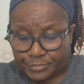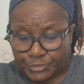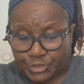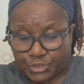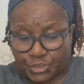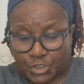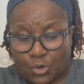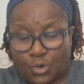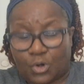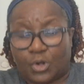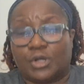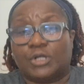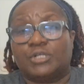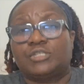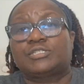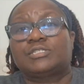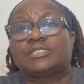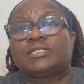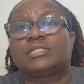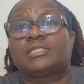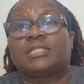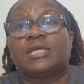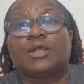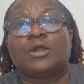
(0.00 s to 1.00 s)

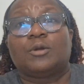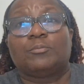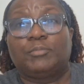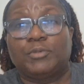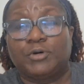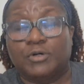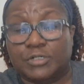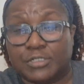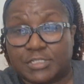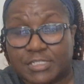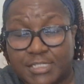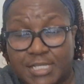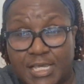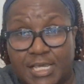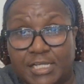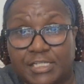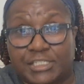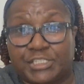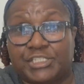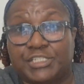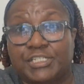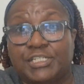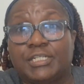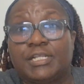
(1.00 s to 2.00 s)
shorts, their book
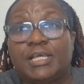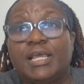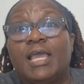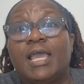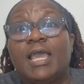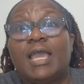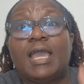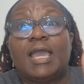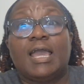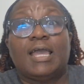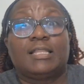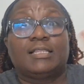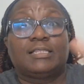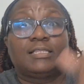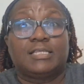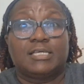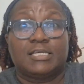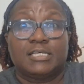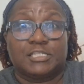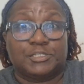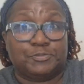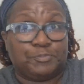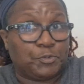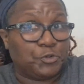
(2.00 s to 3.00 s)
section at
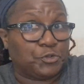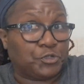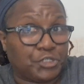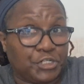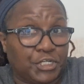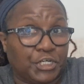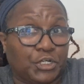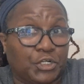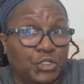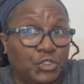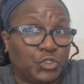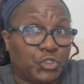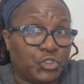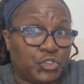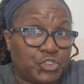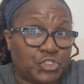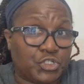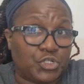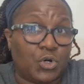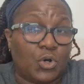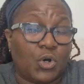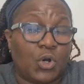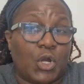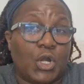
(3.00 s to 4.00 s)
this particular
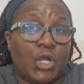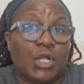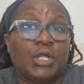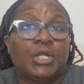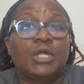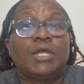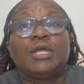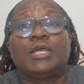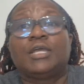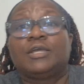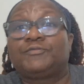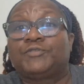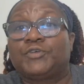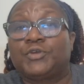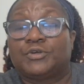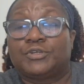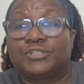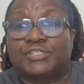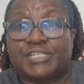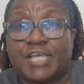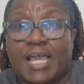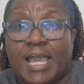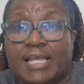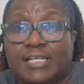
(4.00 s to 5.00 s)
store, if you're
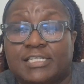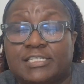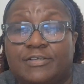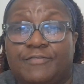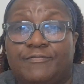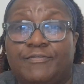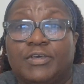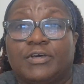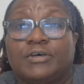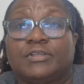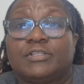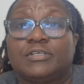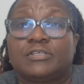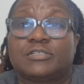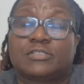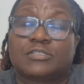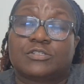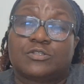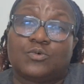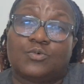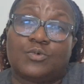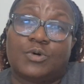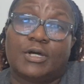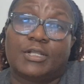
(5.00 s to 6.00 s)
in Jacksonville, this
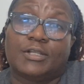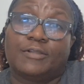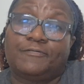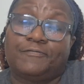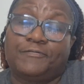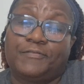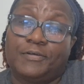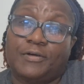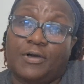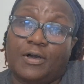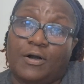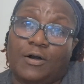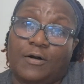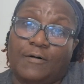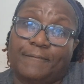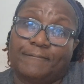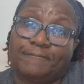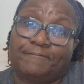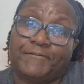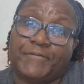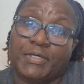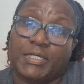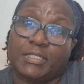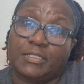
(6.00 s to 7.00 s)
is the one at
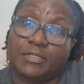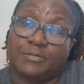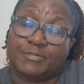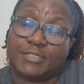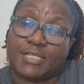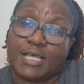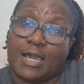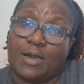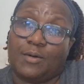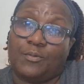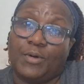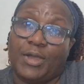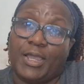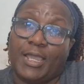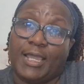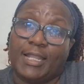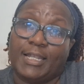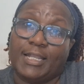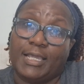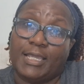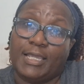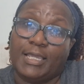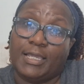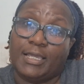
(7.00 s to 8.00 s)
Phillips Highway
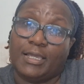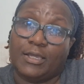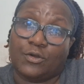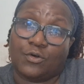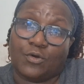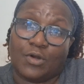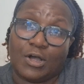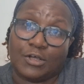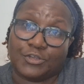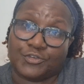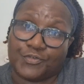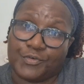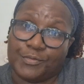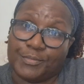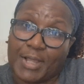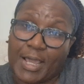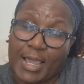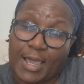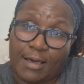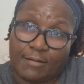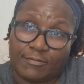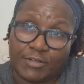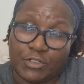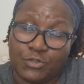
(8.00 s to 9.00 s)
at the end, across from the
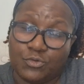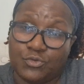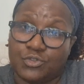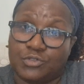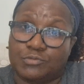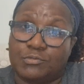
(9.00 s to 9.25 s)
Avenues